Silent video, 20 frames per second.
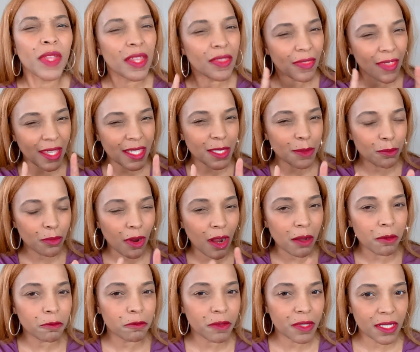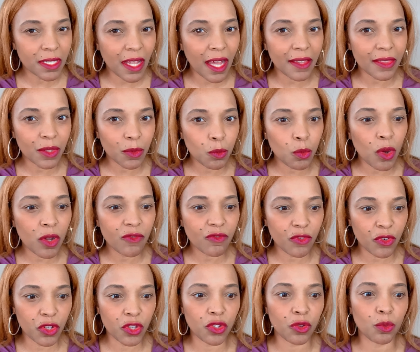That's probably not the one for
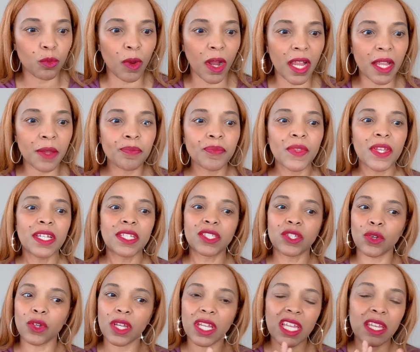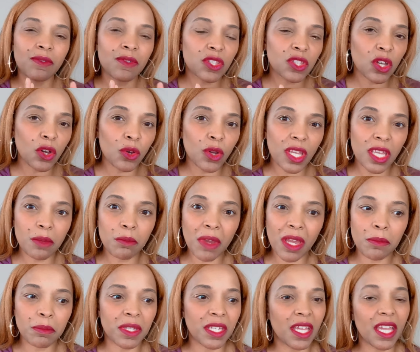you, right? So even though he may
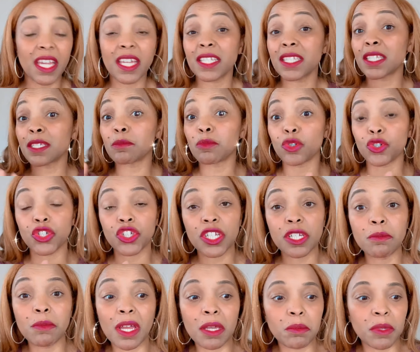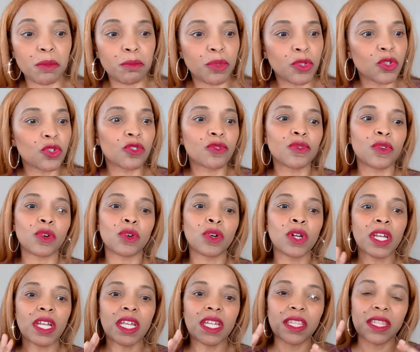be handsome or she may be beautiful,
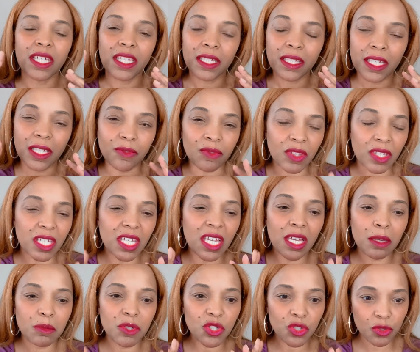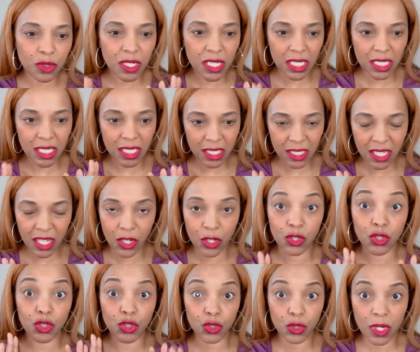if the chemistry isn't there,
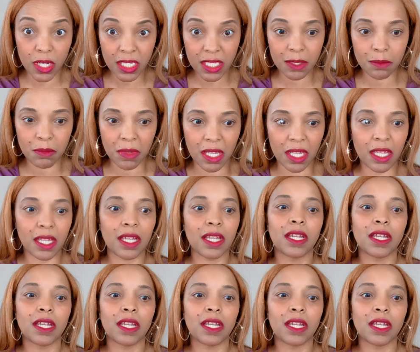trust me,